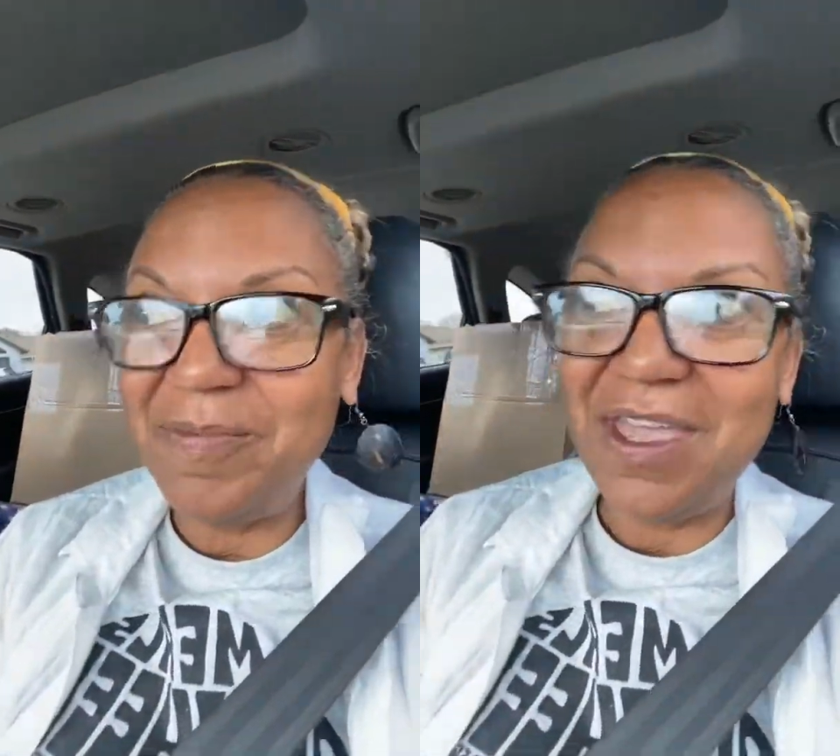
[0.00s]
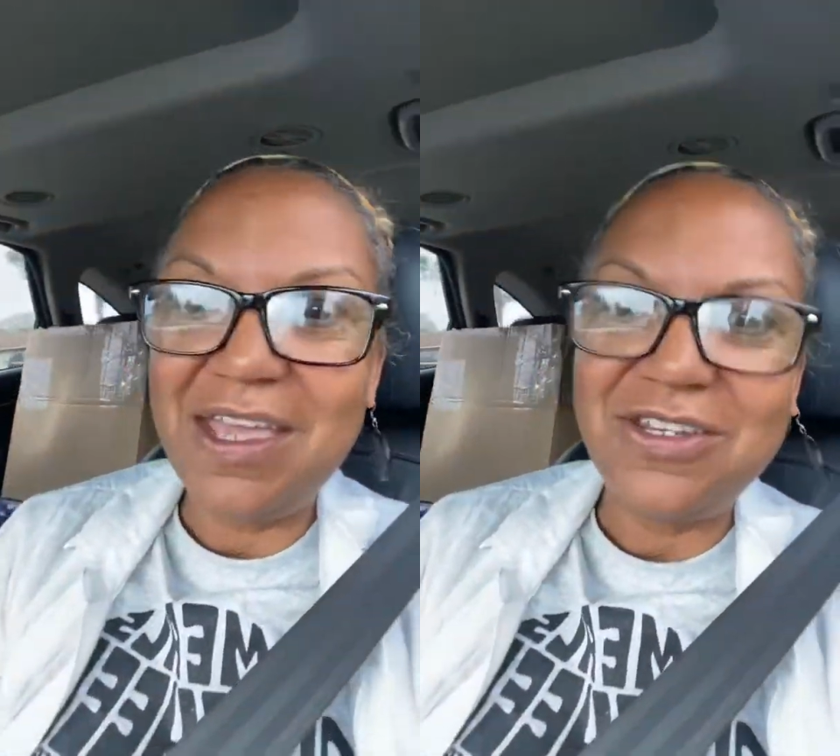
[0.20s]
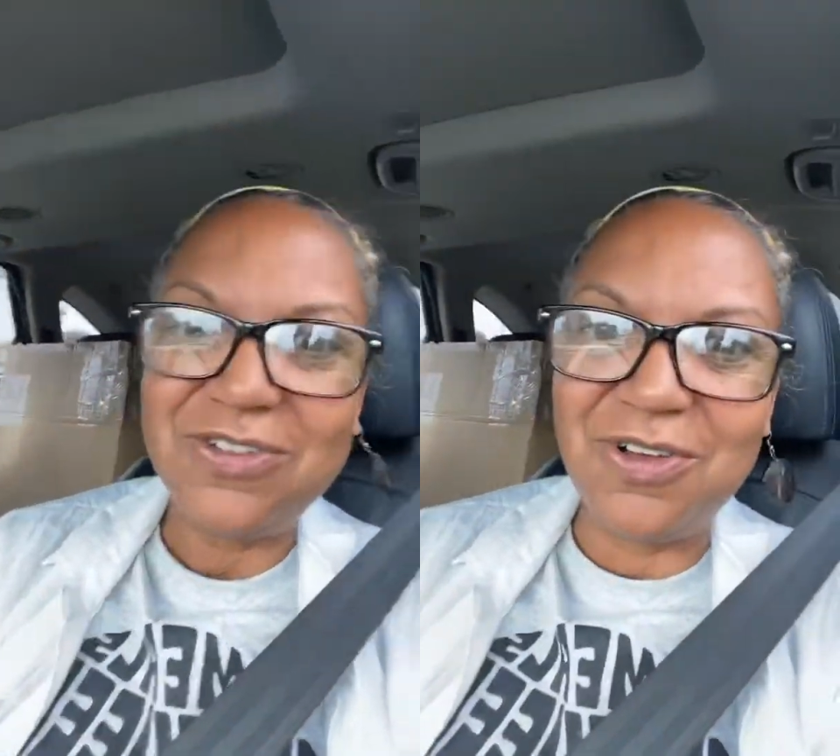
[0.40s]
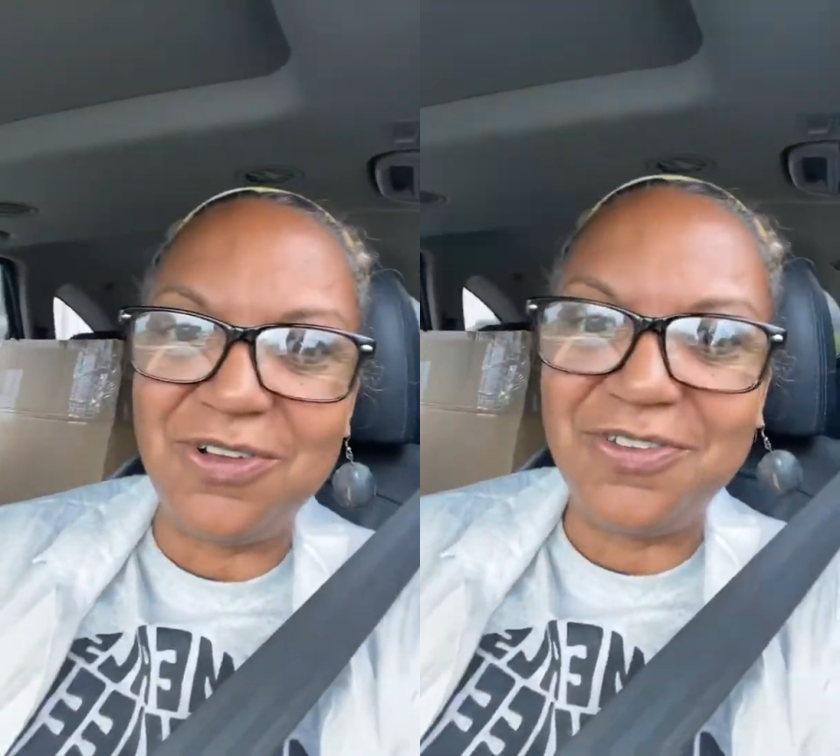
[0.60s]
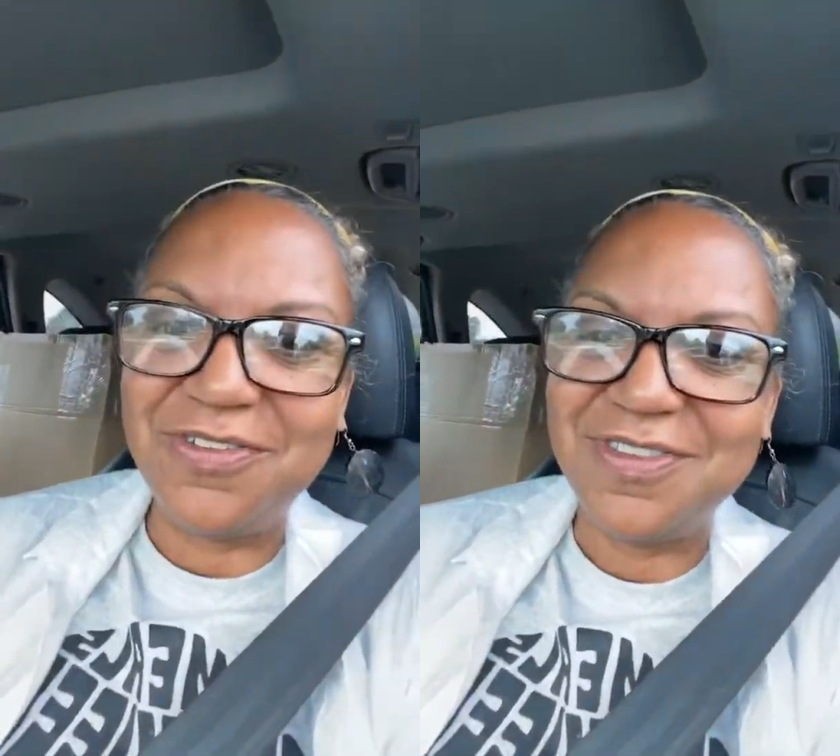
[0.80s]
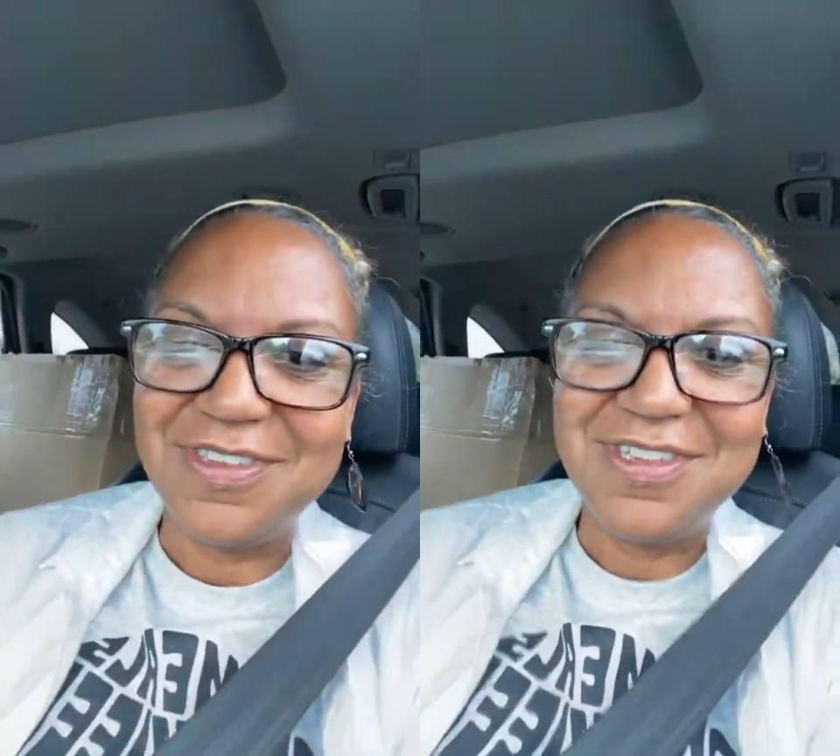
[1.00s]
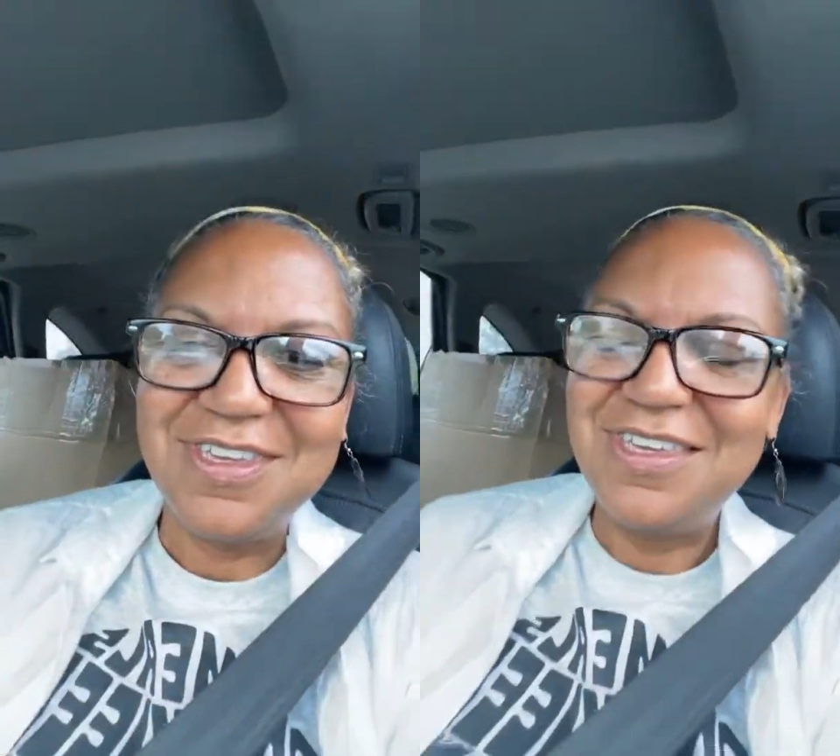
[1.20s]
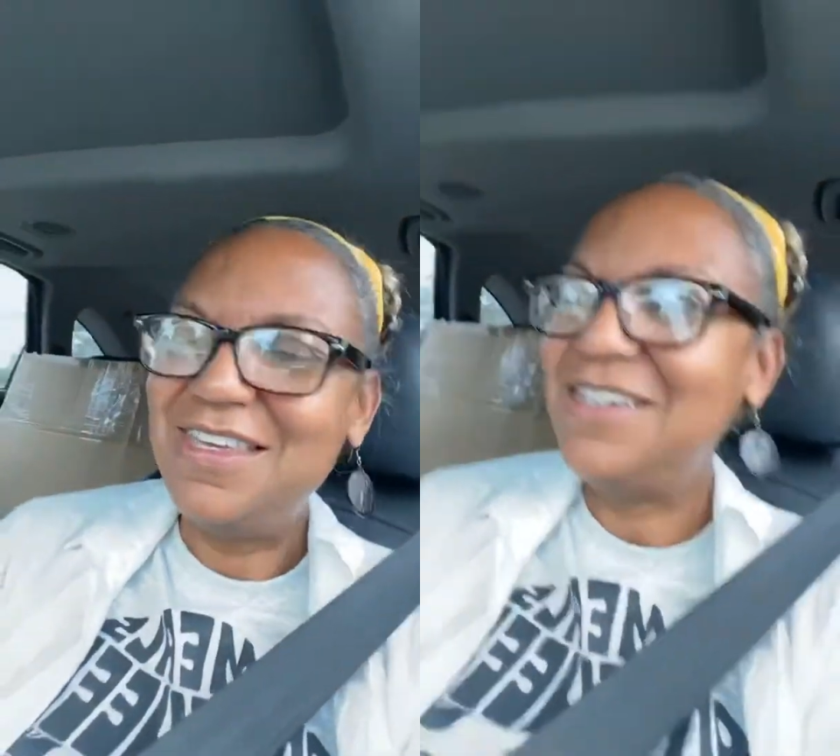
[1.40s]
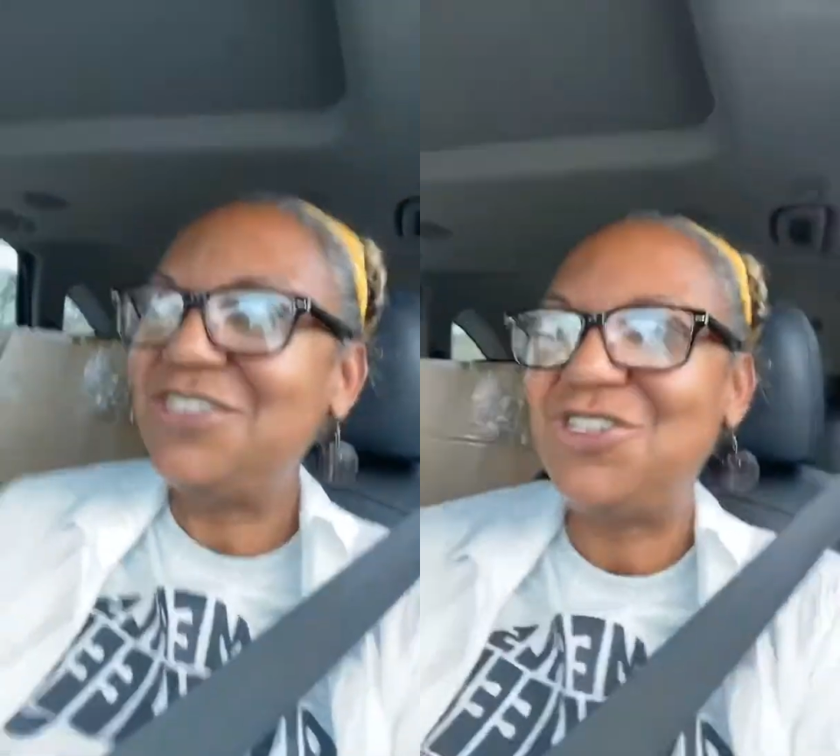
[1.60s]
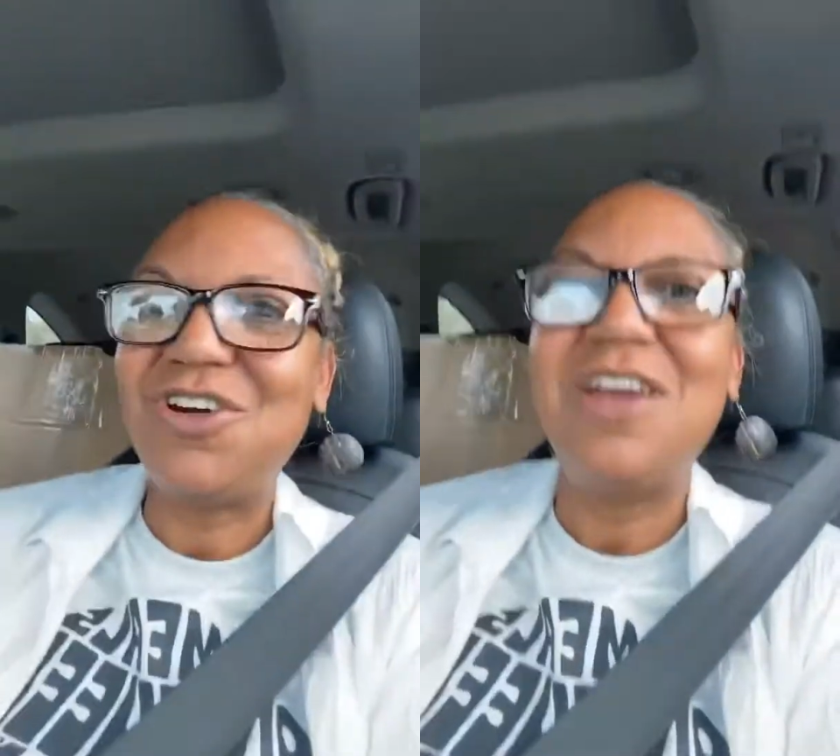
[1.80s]
Nigel.
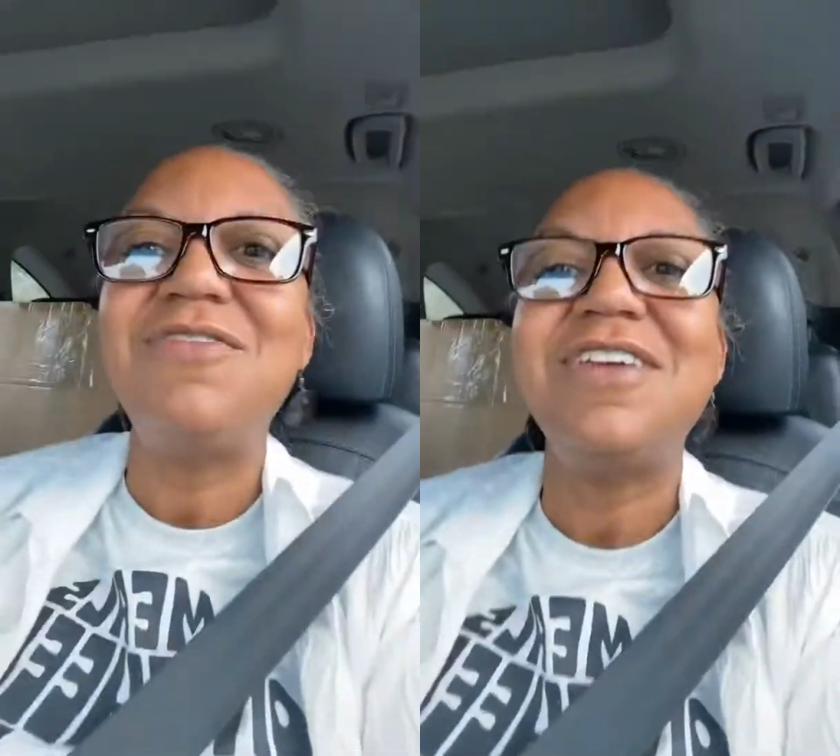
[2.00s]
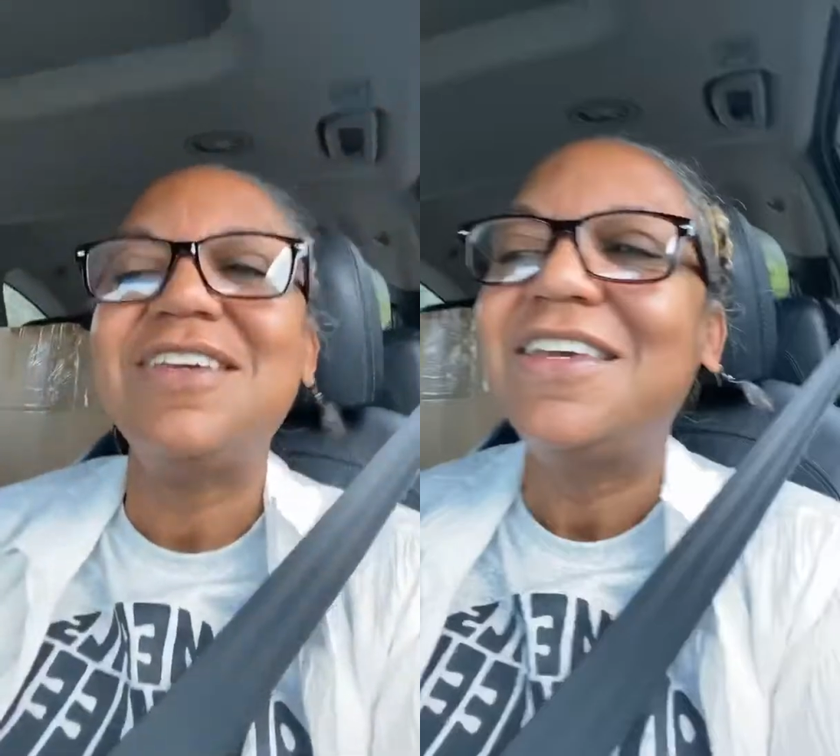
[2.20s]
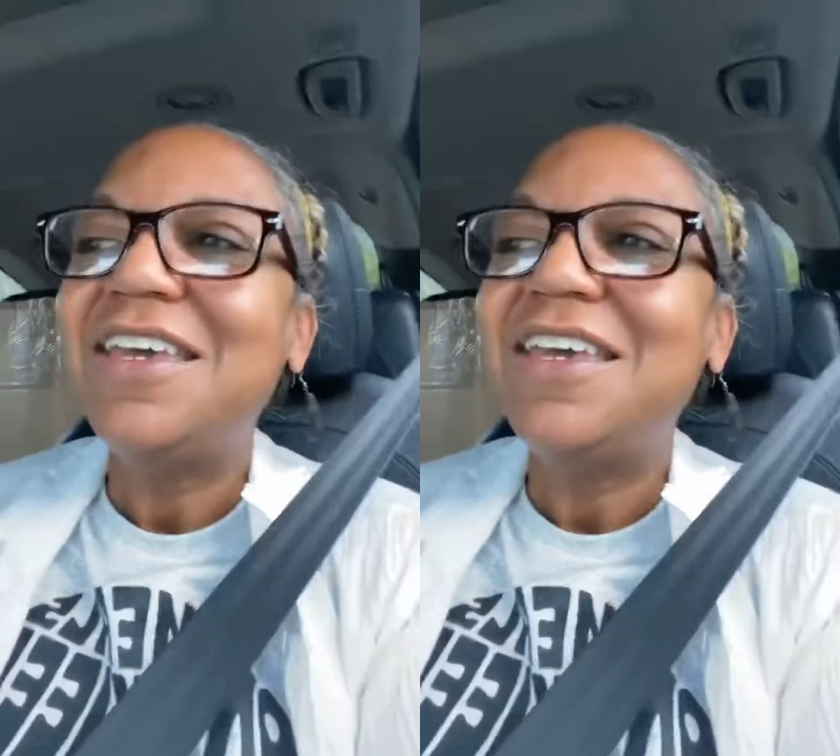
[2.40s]
Is driving.